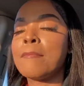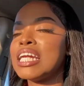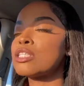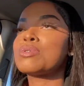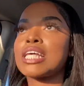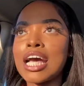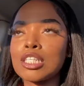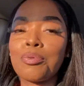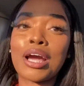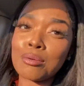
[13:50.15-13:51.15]
But that's besides
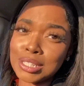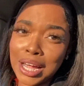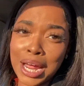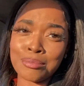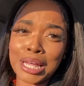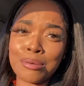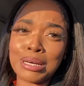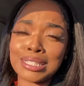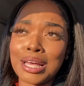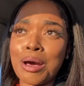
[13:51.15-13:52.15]
the point. I'm sorry I'm late,
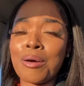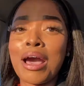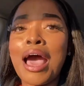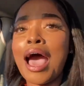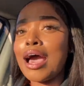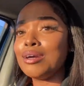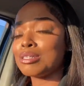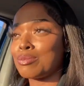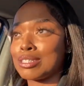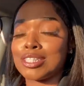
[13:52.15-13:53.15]
Bento. It was
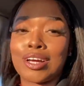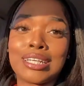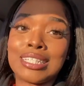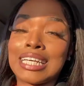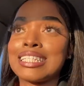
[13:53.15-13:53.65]
supposed to start at 6.